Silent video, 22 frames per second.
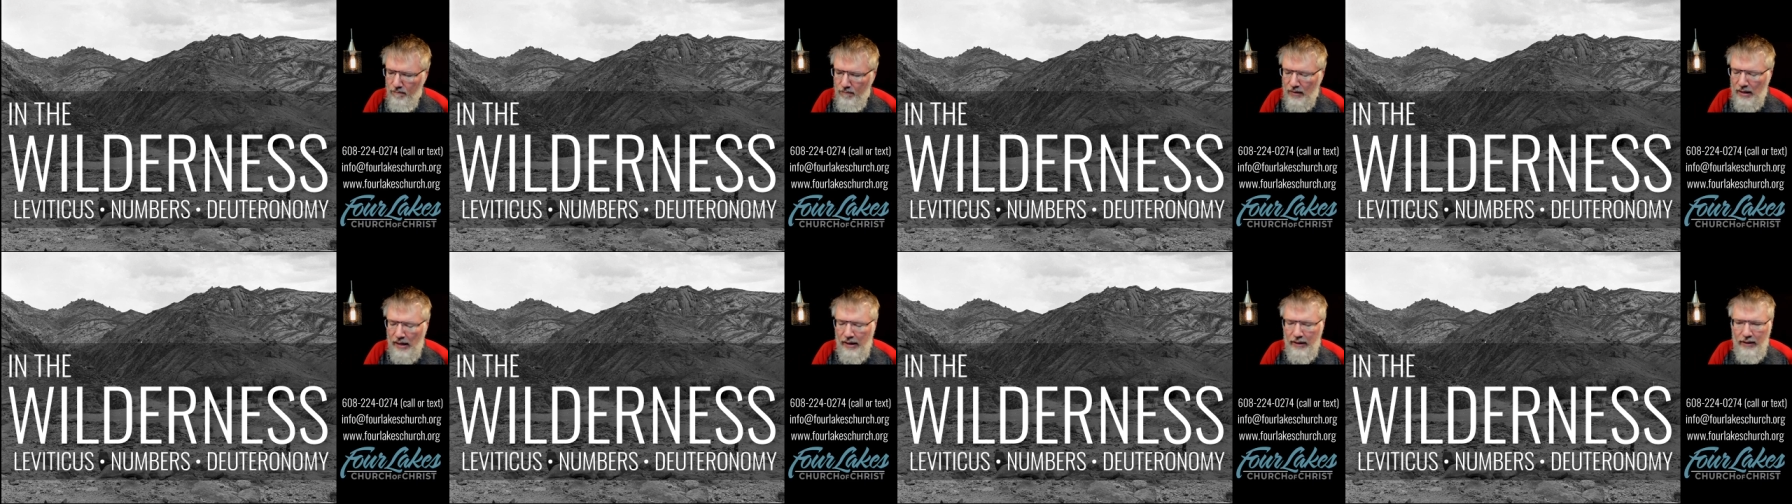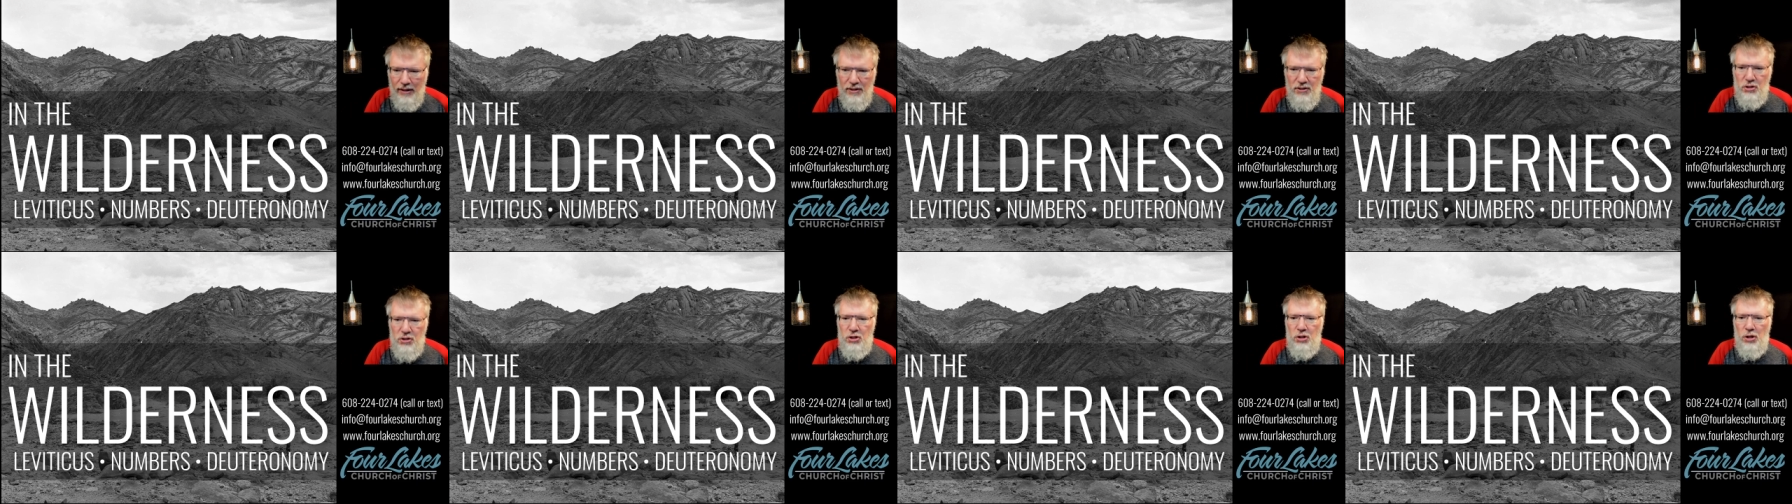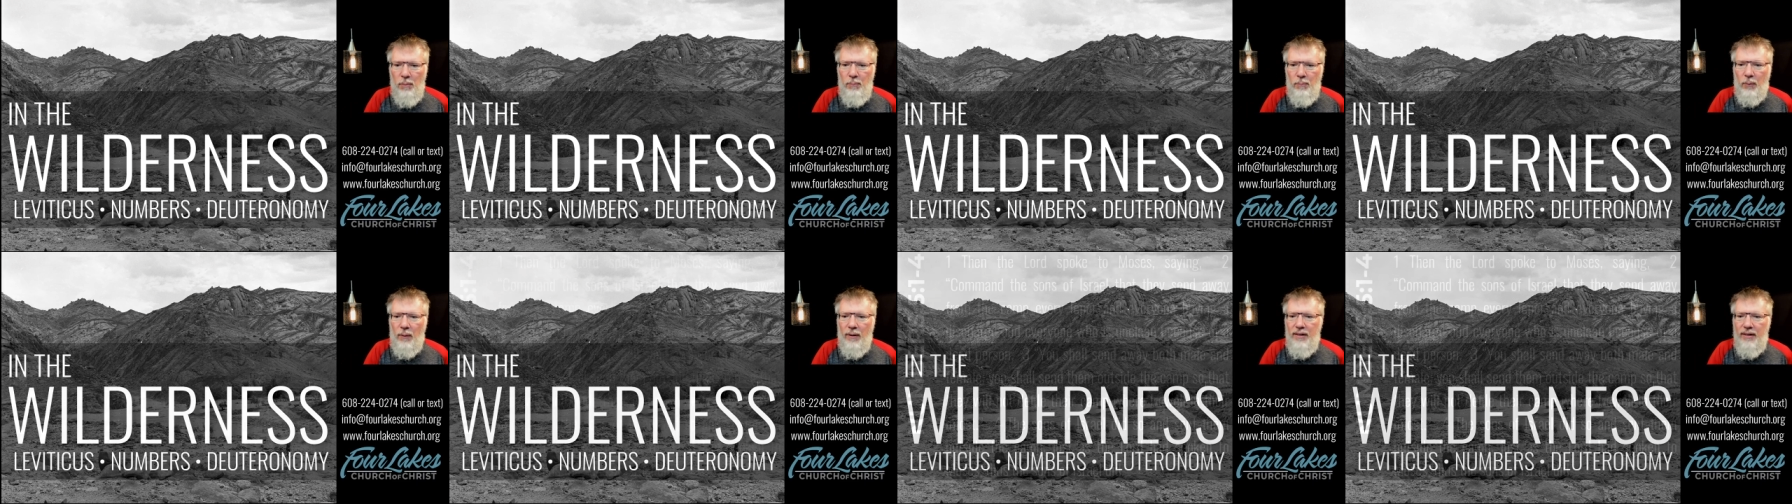And let's
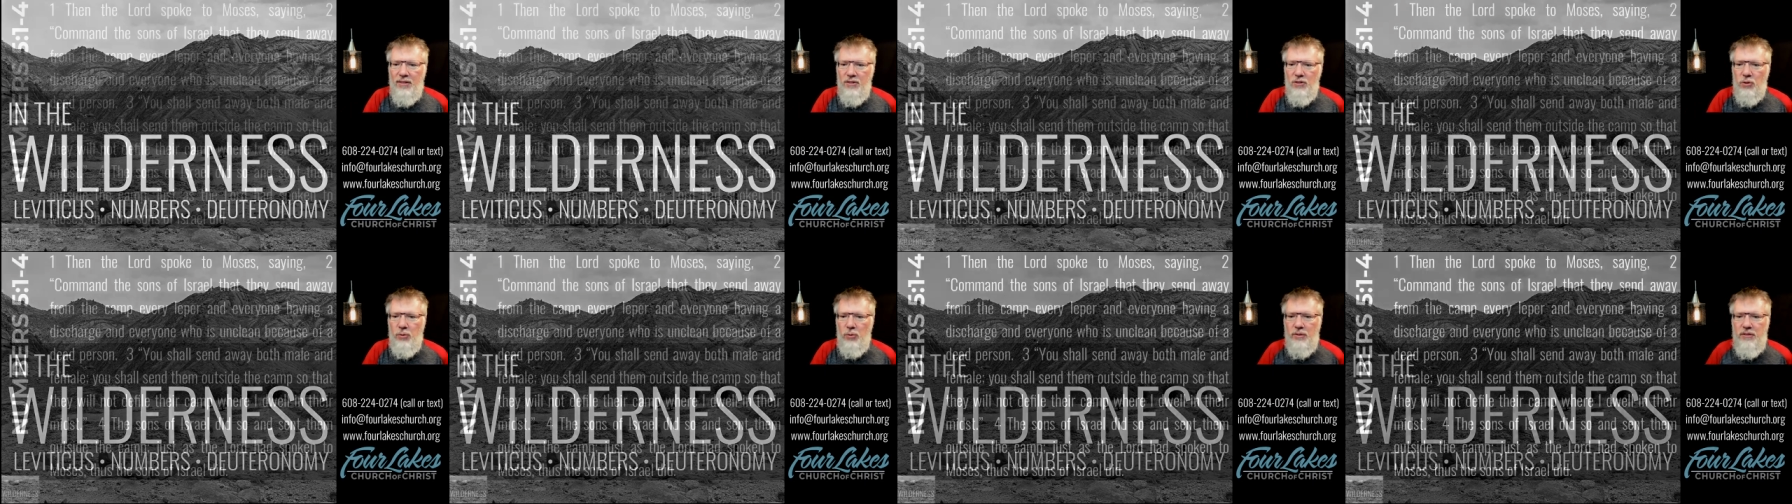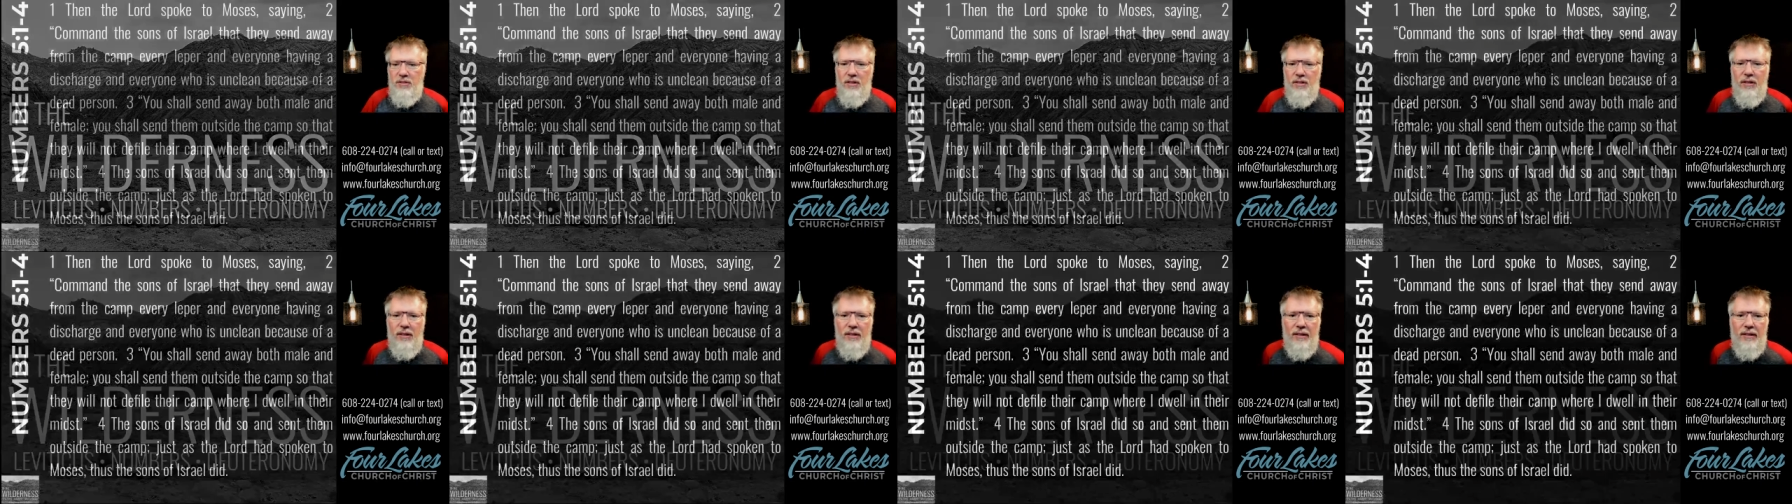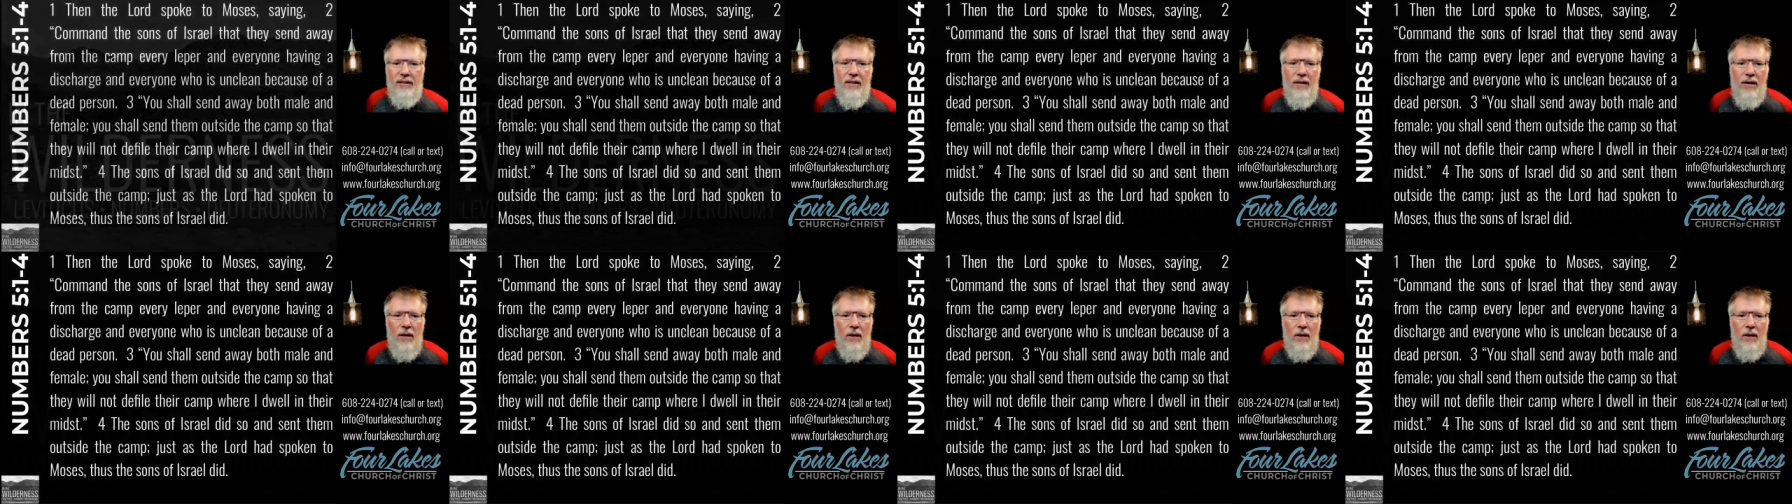jump right into it tonight